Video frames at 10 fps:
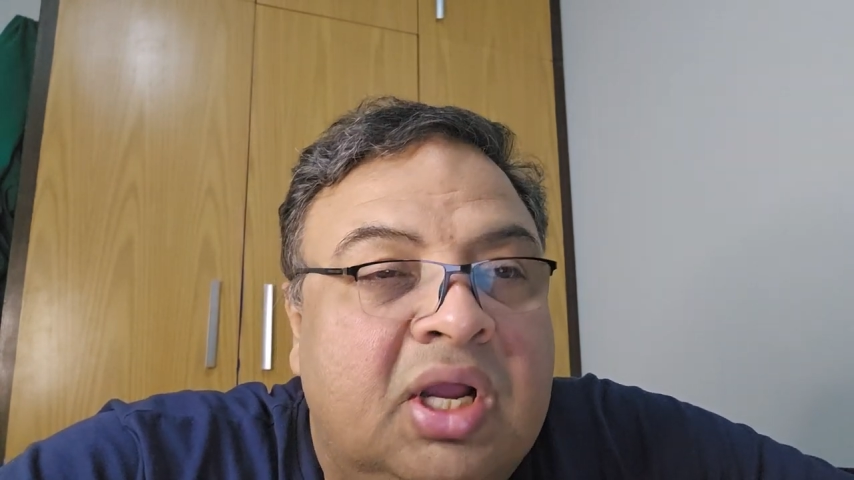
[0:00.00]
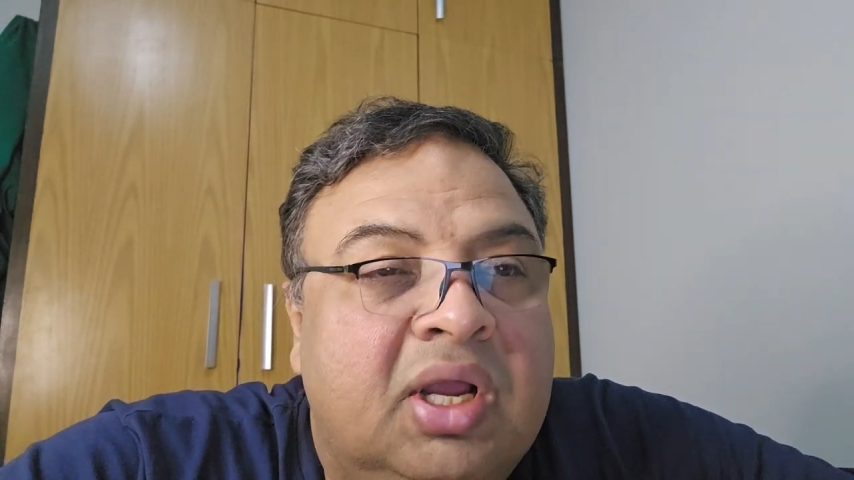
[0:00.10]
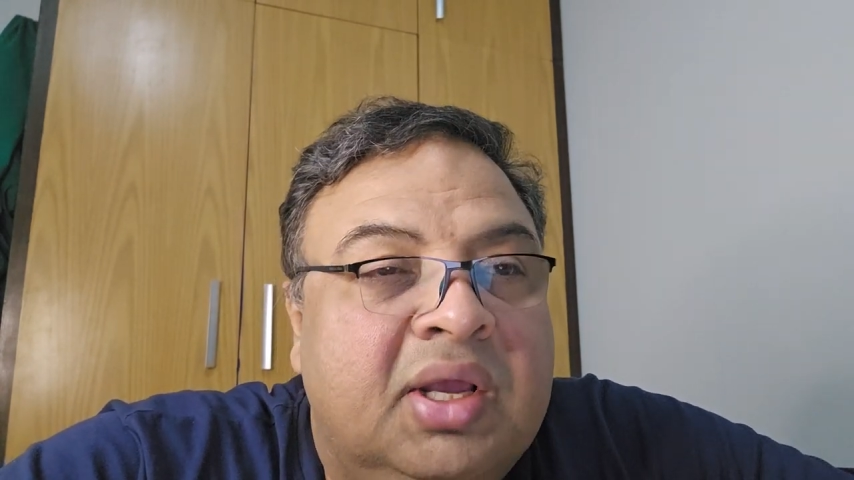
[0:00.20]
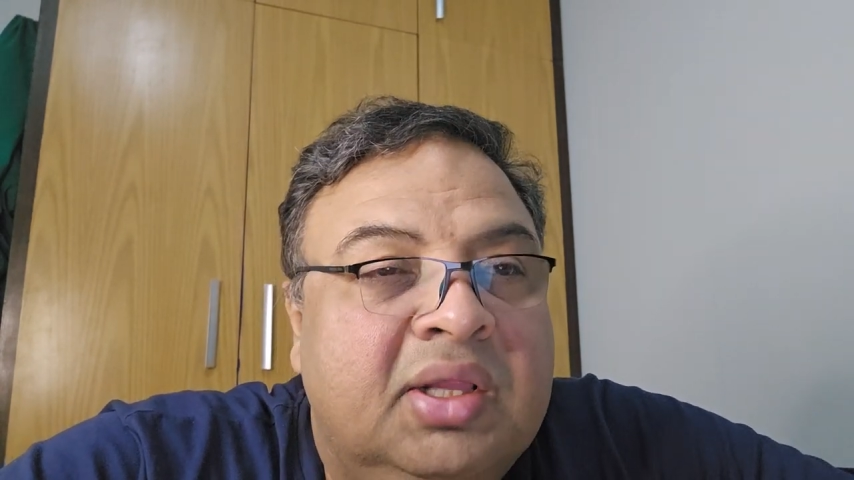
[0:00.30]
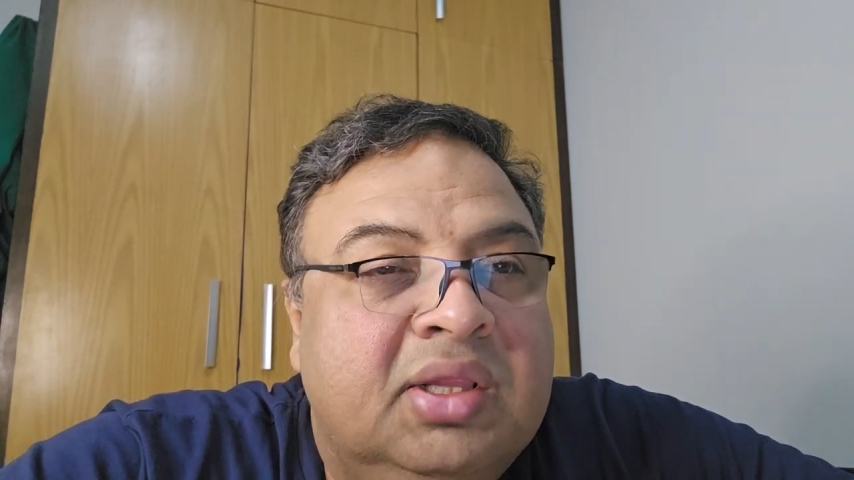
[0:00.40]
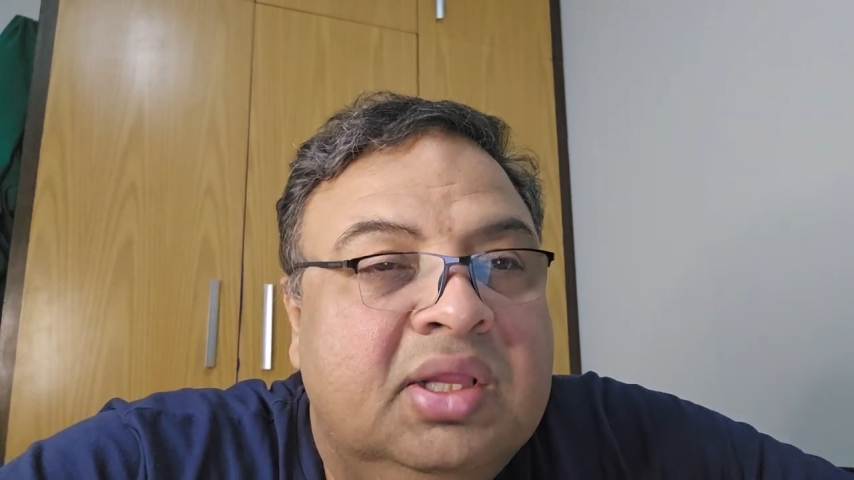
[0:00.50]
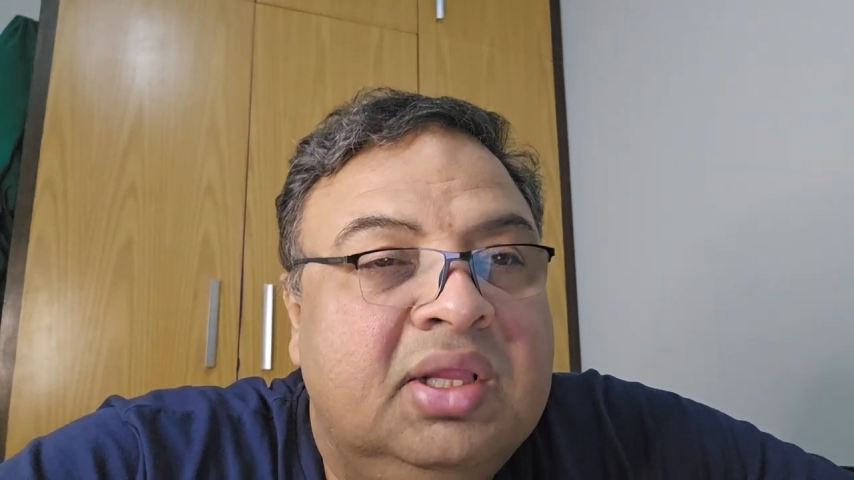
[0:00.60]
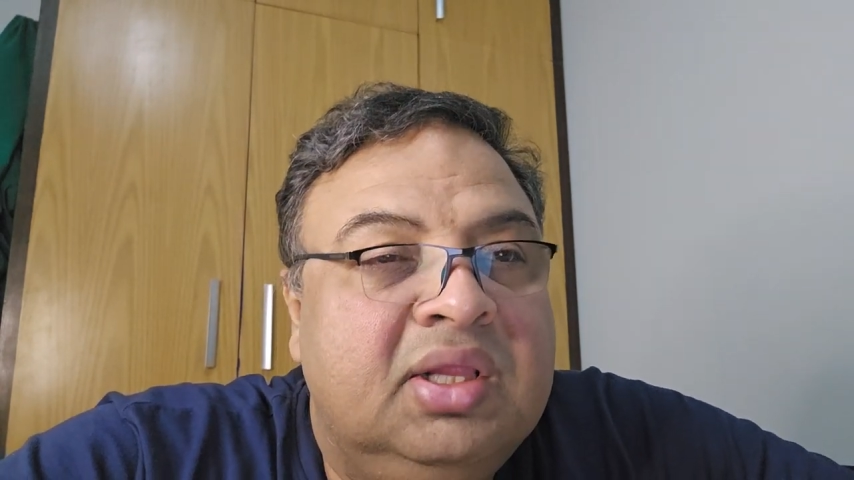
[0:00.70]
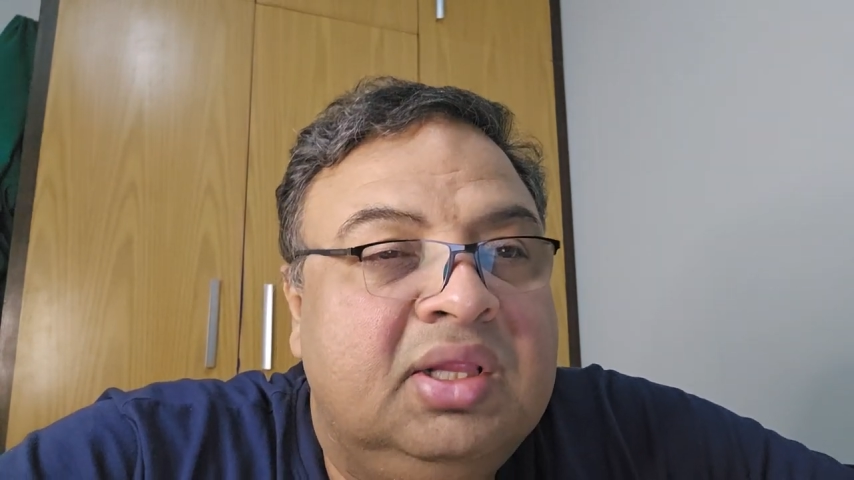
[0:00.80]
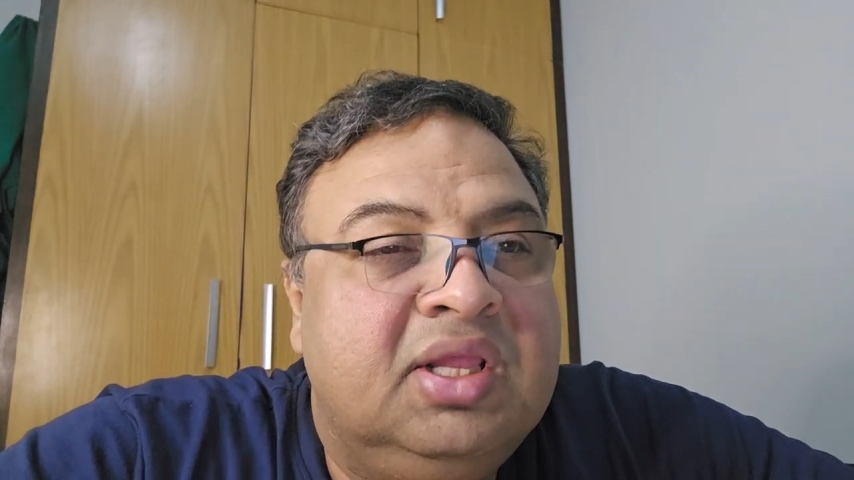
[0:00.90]
uh,
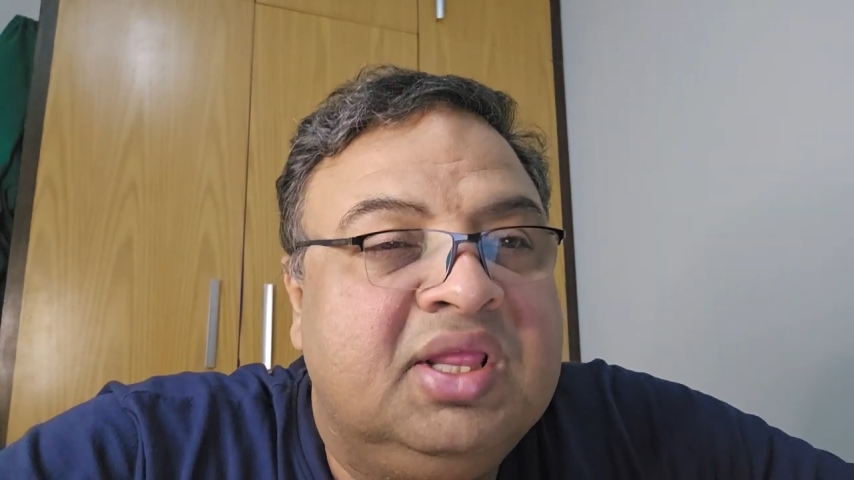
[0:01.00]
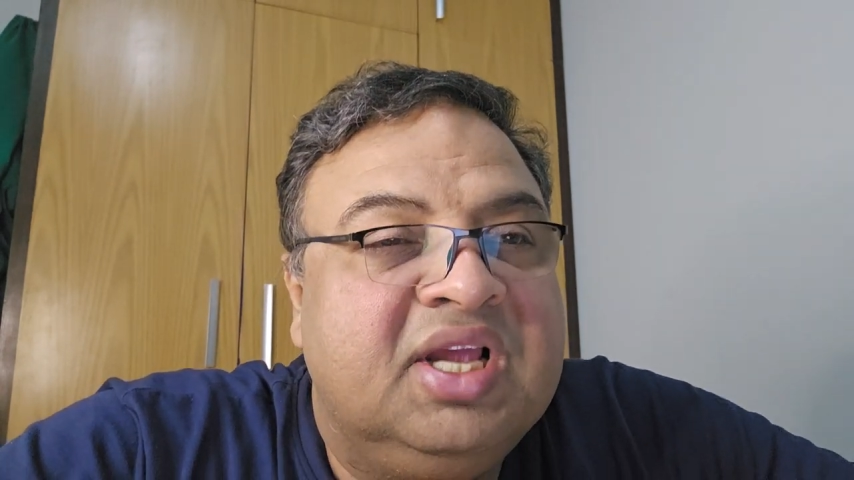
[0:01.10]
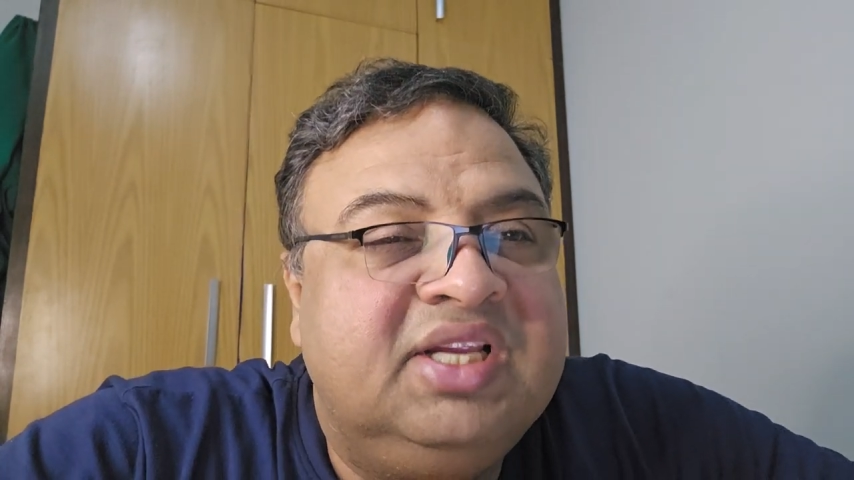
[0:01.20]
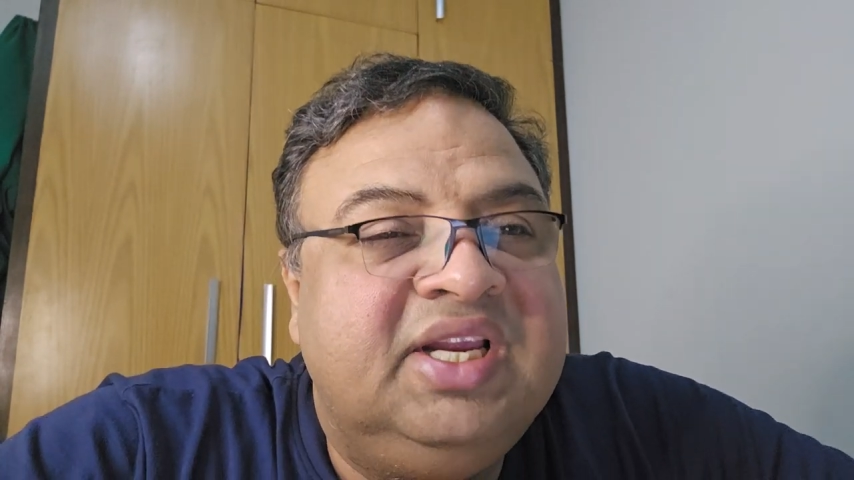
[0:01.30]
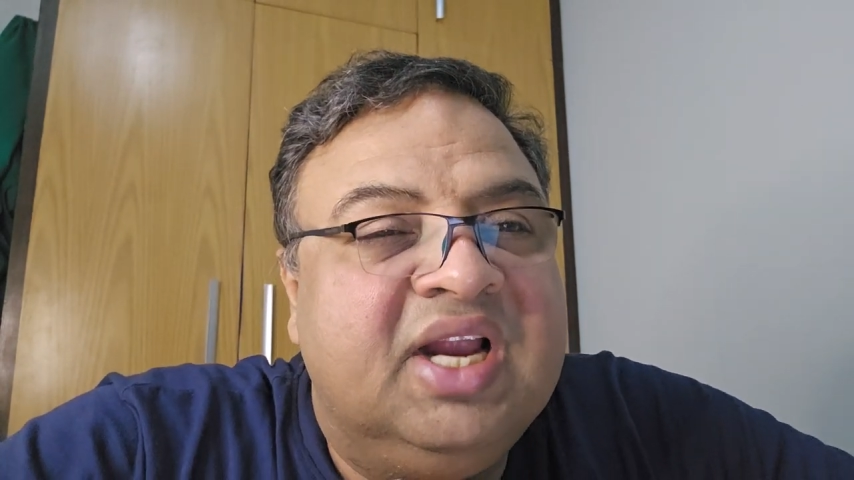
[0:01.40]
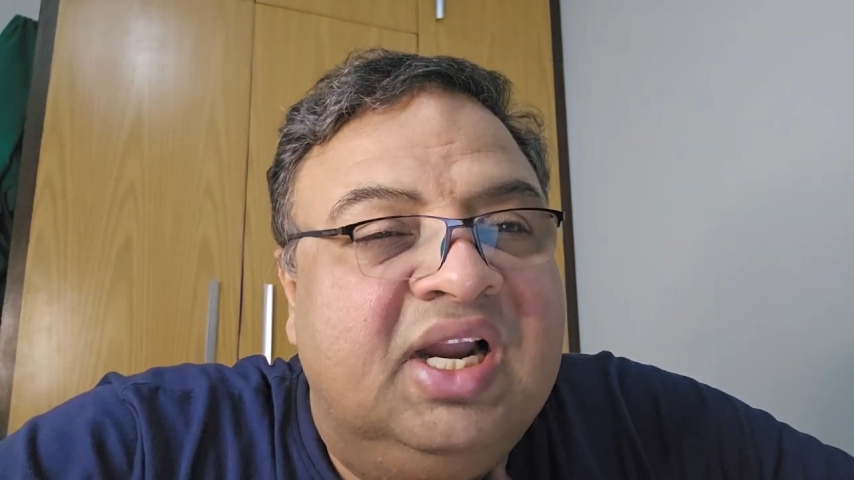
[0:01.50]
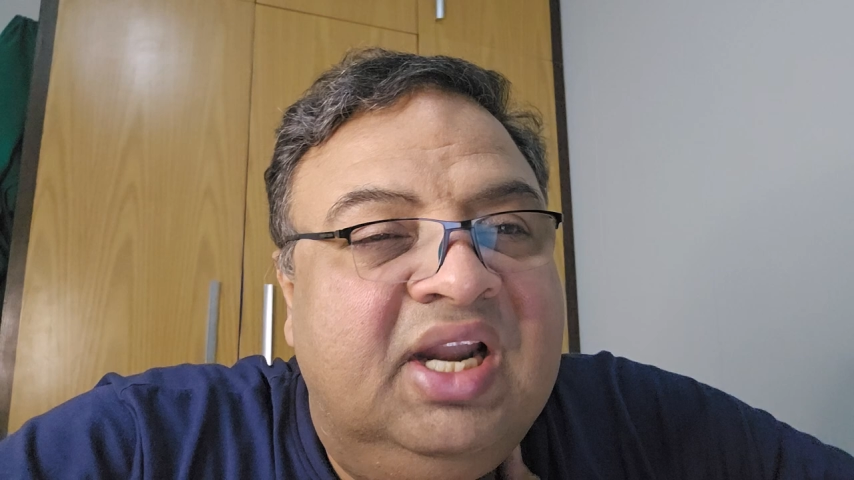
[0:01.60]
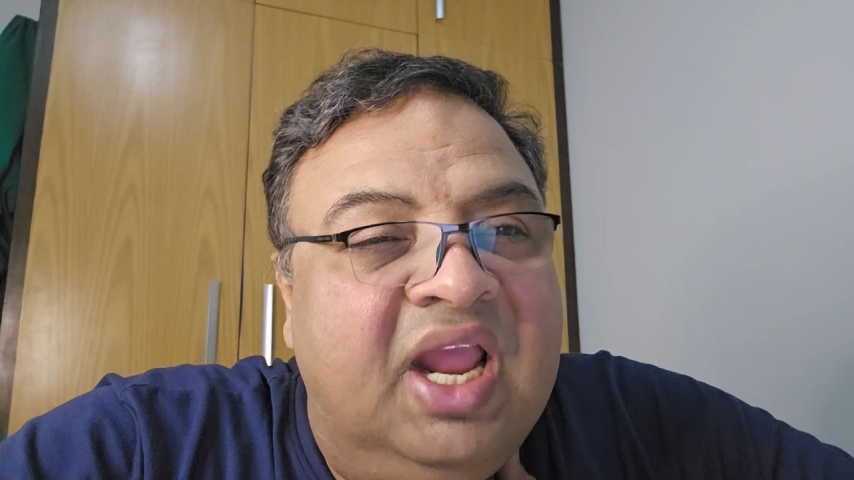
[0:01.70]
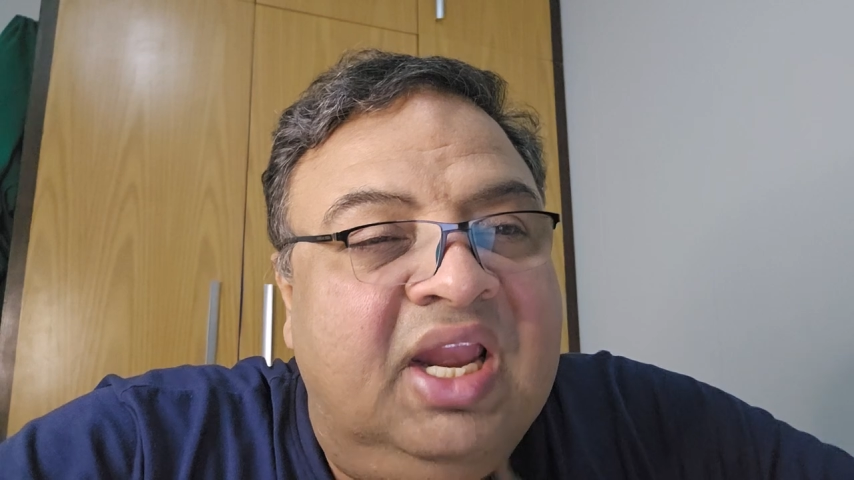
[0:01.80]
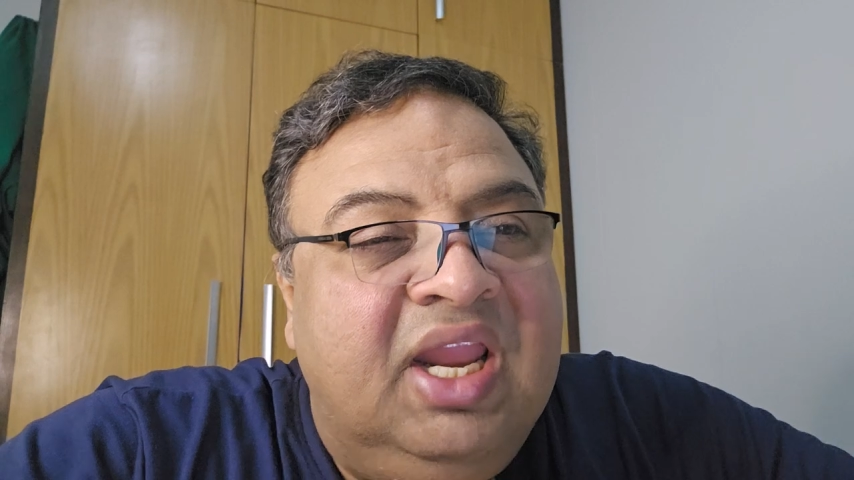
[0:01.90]
the
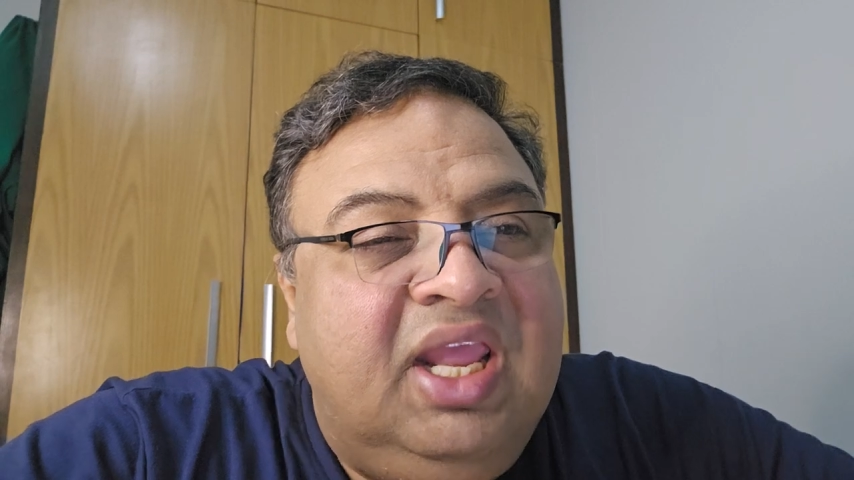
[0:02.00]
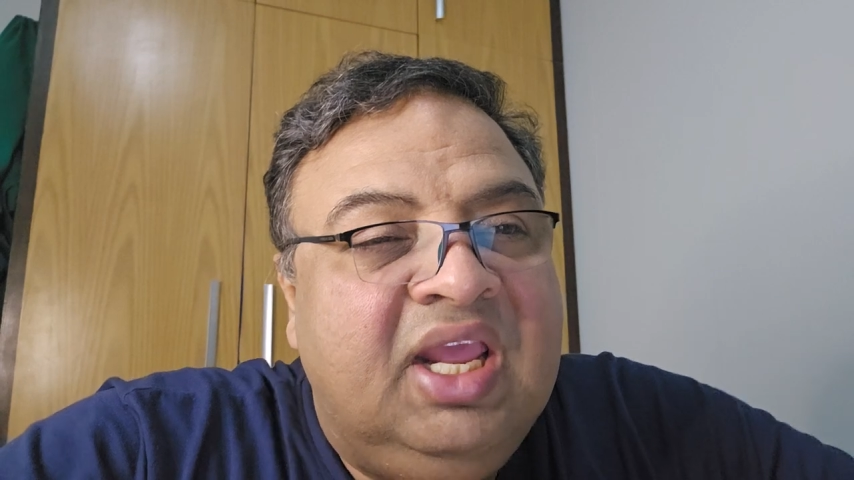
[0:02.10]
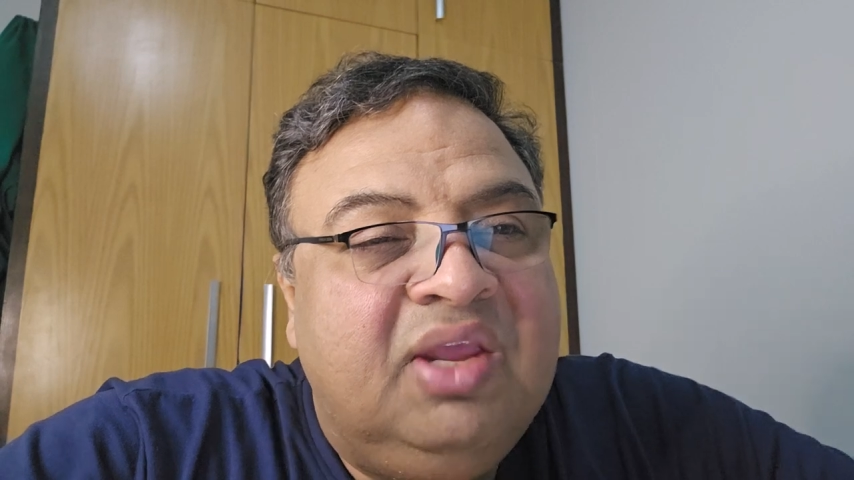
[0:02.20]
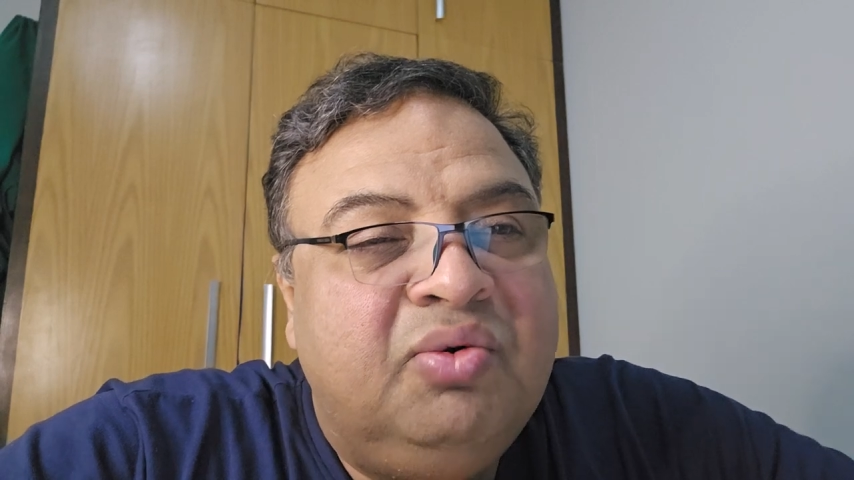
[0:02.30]
surgical technique,